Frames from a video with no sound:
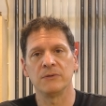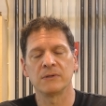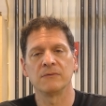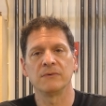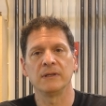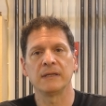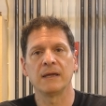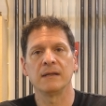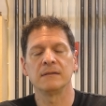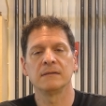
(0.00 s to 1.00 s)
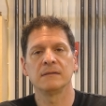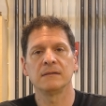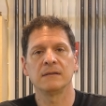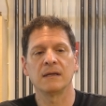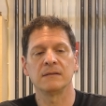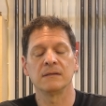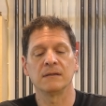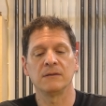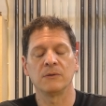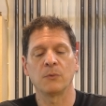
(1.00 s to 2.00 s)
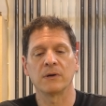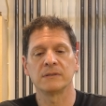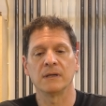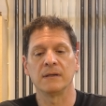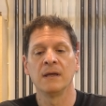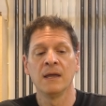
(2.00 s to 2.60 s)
You can really get it, get uh, your work done.